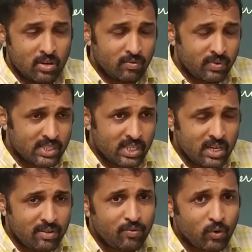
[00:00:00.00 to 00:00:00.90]
First
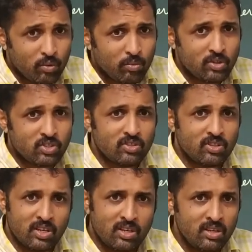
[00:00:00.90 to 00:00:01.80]
and foremost
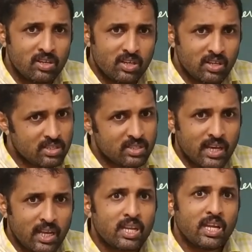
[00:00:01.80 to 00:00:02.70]
thing is
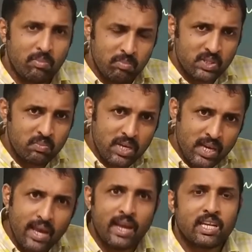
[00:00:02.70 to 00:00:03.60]
that it must be
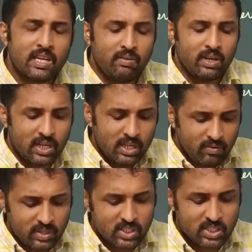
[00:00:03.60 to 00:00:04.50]
an activity
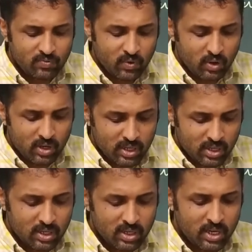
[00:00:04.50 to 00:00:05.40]
which is for
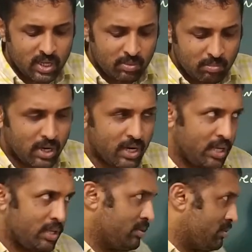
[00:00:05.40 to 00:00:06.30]
earning
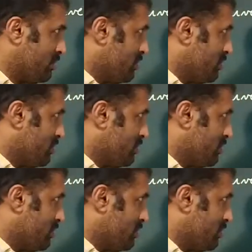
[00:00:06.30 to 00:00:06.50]
money.